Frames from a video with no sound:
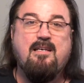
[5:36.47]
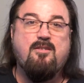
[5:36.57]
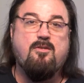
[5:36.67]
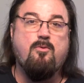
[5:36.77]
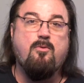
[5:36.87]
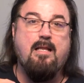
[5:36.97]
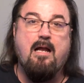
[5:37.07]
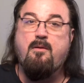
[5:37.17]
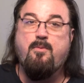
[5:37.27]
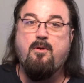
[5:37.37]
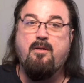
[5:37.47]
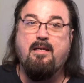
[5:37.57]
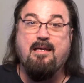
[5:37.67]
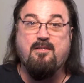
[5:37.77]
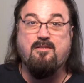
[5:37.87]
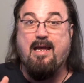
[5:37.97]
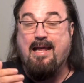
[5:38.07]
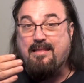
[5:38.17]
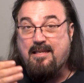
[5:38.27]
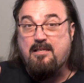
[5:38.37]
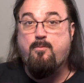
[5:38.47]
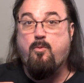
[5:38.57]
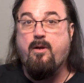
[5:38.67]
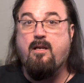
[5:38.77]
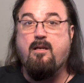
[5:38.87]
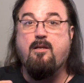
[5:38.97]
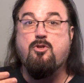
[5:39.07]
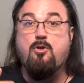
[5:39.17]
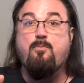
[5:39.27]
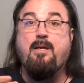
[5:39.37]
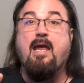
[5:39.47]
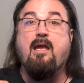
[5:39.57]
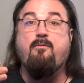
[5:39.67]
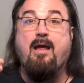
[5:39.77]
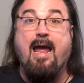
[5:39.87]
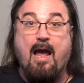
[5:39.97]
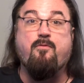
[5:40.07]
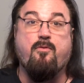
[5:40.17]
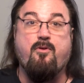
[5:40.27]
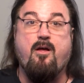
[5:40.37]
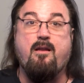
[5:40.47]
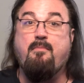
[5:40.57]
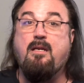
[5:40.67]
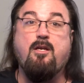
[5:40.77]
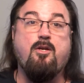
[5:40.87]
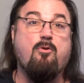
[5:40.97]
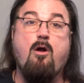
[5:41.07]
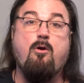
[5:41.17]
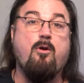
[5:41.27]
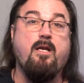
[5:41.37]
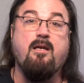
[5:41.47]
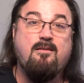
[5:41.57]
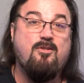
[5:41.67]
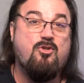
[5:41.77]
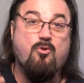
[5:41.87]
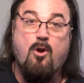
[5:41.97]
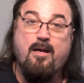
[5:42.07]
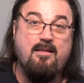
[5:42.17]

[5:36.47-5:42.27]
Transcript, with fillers: So cloud computing is, at this point, should be an afterthought, meaning you're already strong in